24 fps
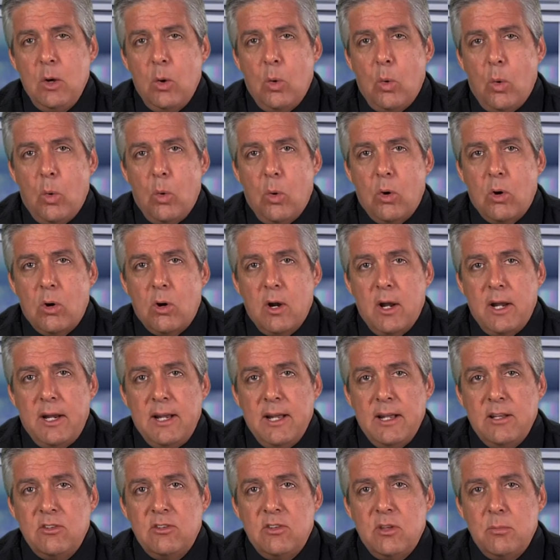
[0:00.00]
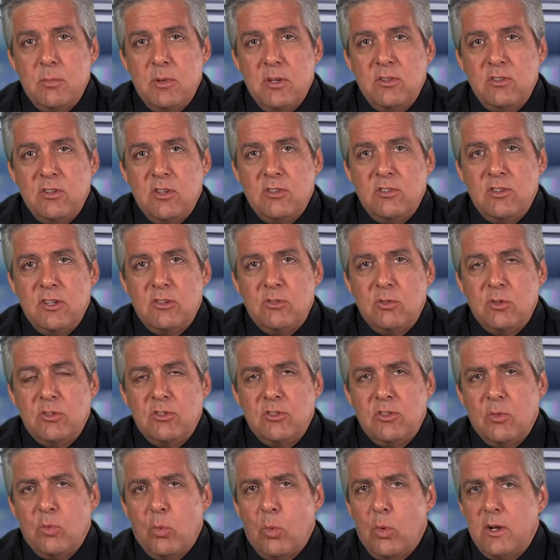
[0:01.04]
or against the business
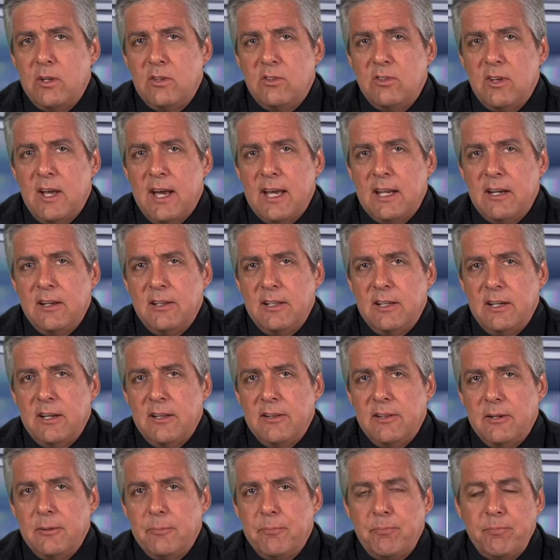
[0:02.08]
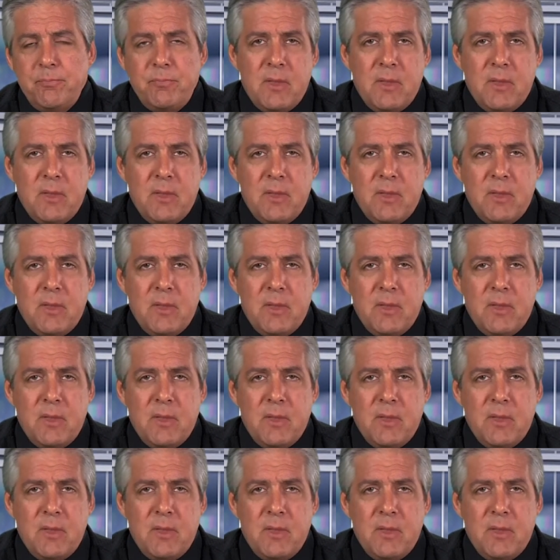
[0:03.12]
interests of one side or the other.